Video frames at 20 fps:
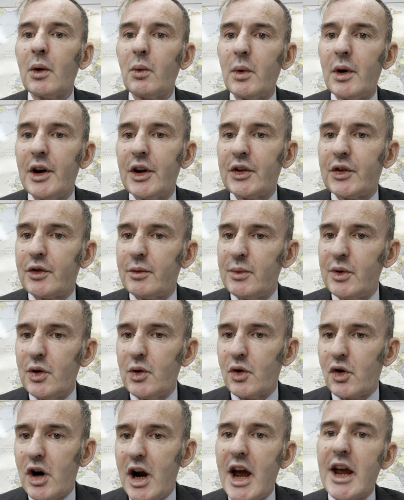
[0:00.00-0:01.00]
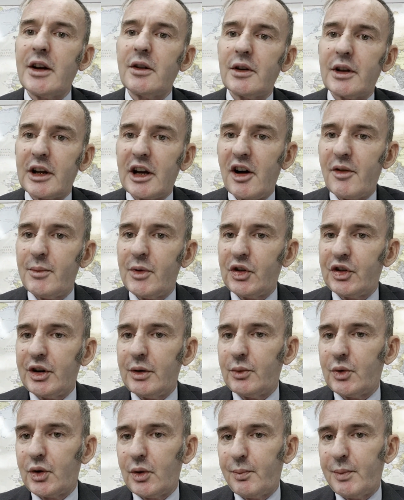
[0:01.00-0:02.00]
Whereas from Ukraine, the government
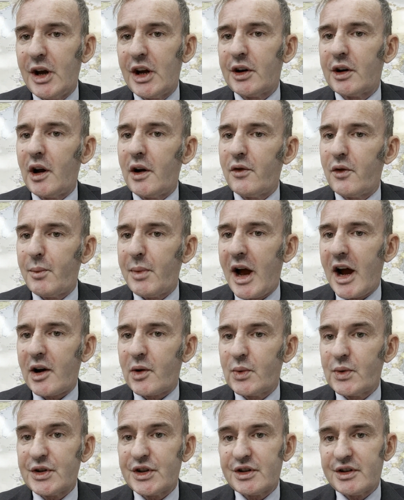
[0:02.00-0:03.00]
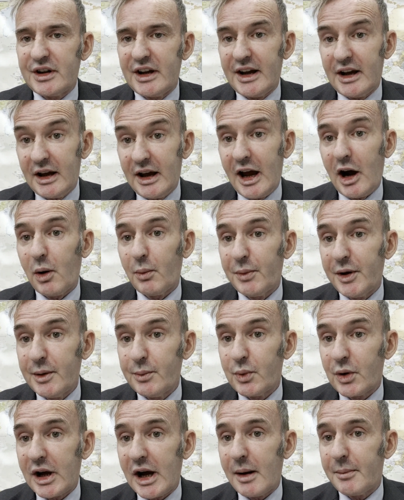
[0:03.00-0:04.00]
seems to have bent over backwards to help
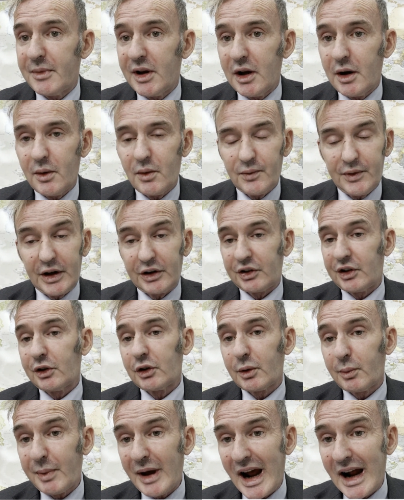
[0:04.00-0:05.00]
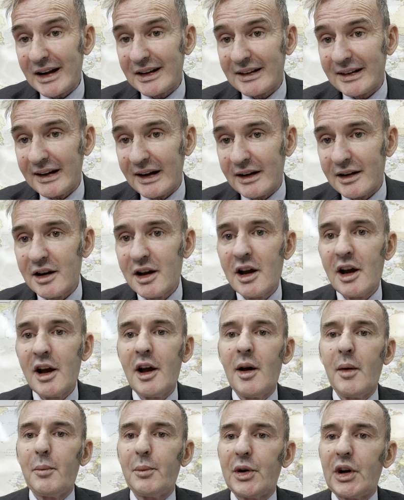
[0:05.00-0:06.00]
people come here. That's not a bad thing,
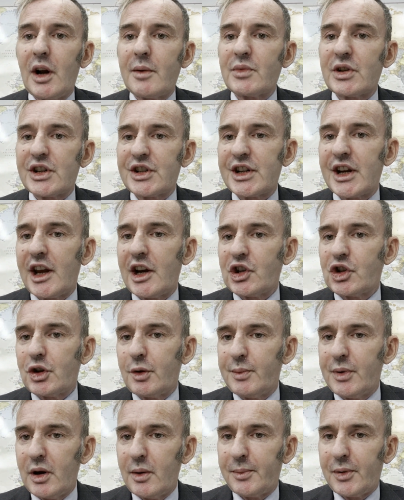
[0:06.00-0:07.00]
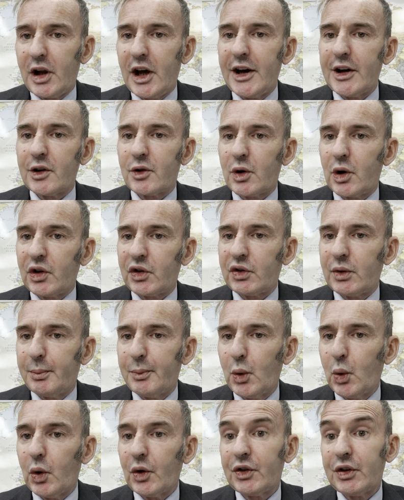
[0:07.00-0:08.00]
but I'm just saying it should be applied across the
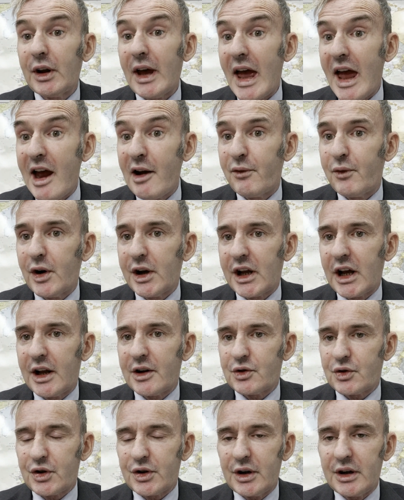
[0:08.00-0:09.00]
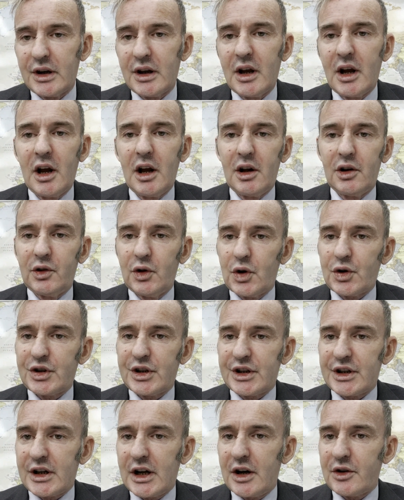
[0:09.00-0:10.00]
board to every country, not
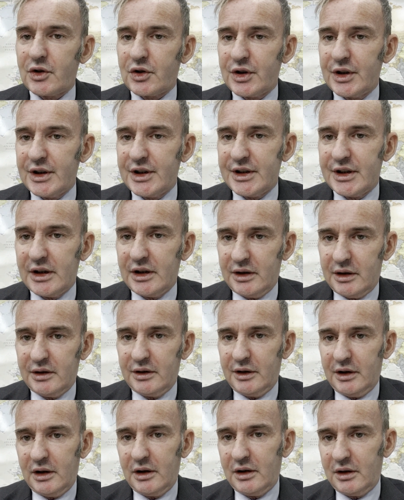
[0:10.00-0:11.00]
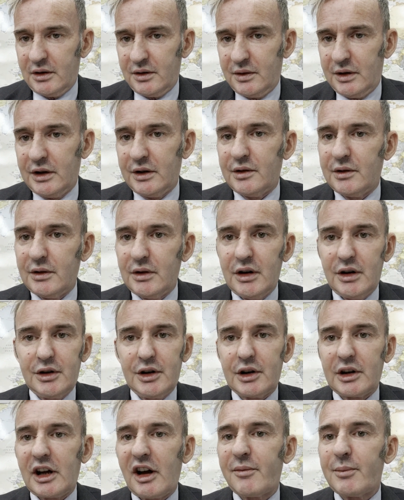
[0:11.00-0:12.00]
just countries that
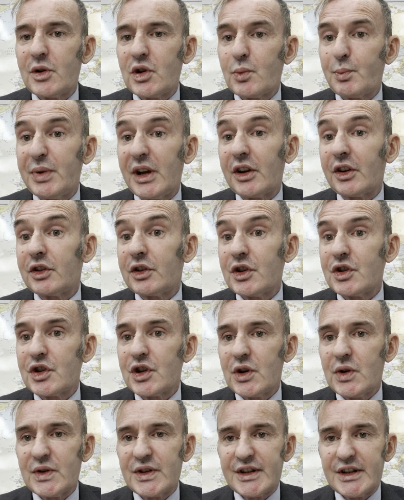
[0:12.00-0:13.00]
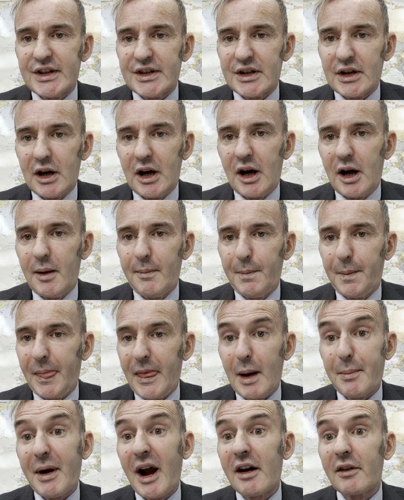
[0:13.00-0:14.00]
the government picks and chooses,
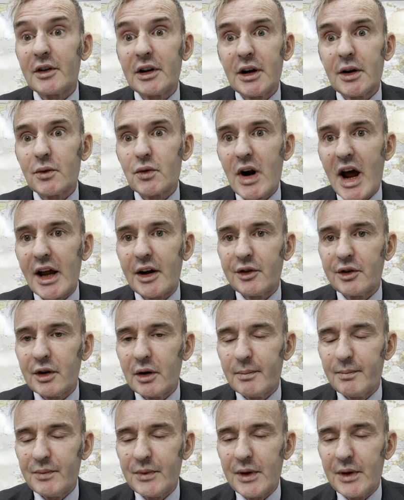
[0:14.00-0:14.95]
apparently at random.